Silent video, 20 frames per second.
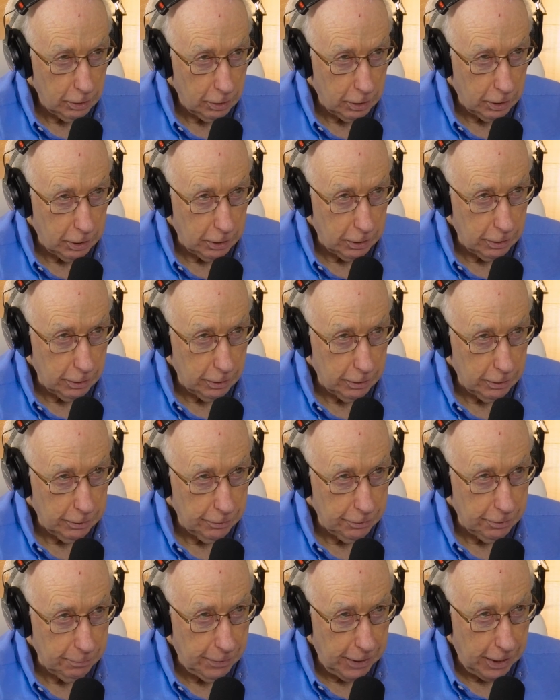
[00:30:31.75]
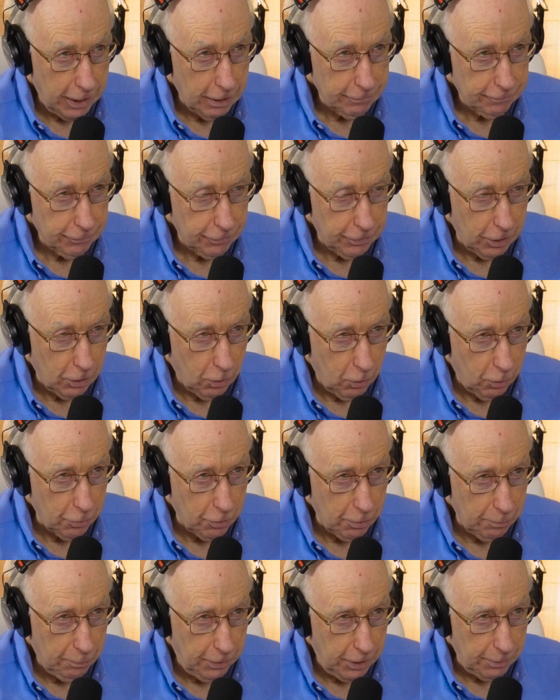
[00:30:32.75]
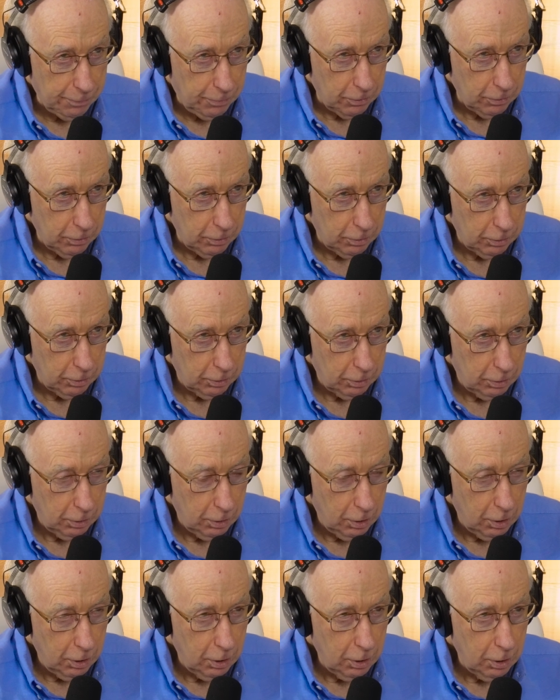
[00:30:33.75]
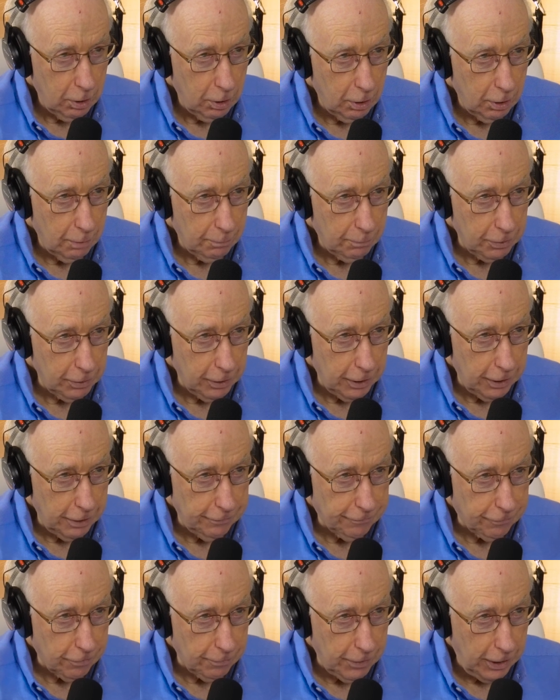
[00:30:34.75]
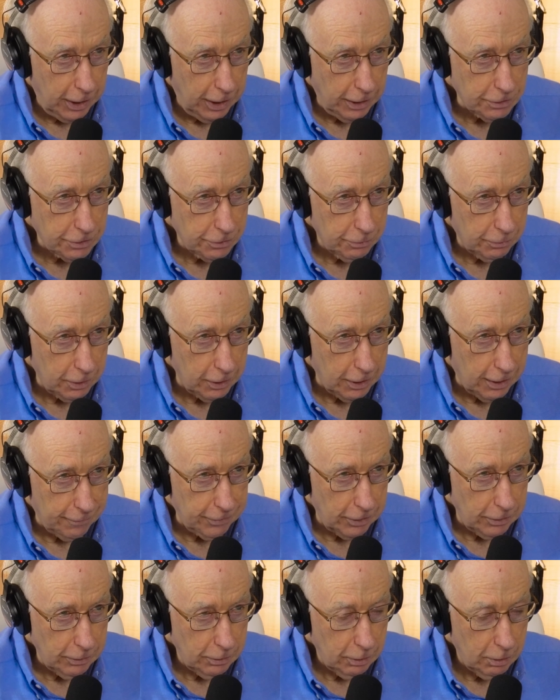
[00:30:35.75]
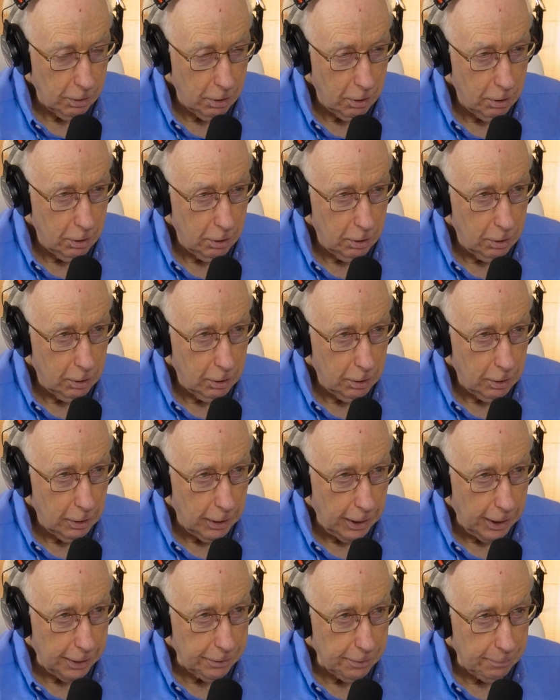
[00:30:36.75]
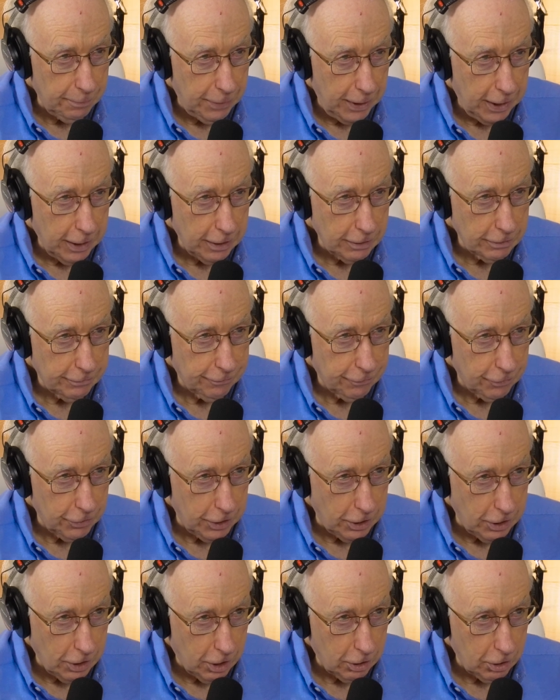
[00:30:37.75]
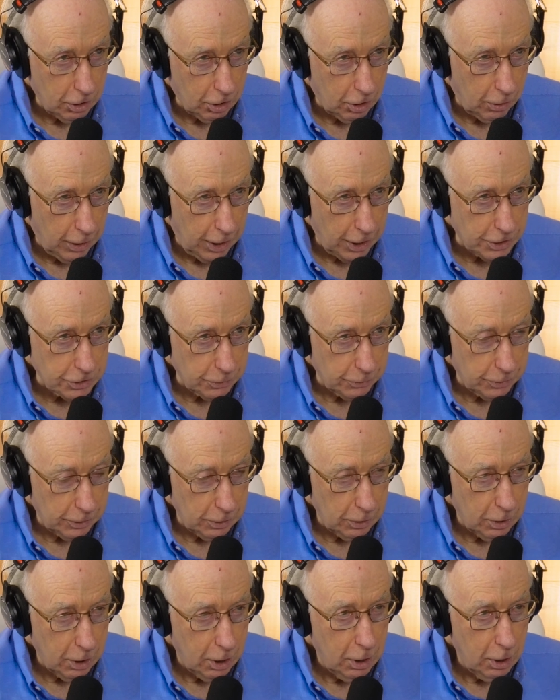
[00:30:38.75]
Uh, the band for the older people played from 8 to 11, and the band for the younger graduate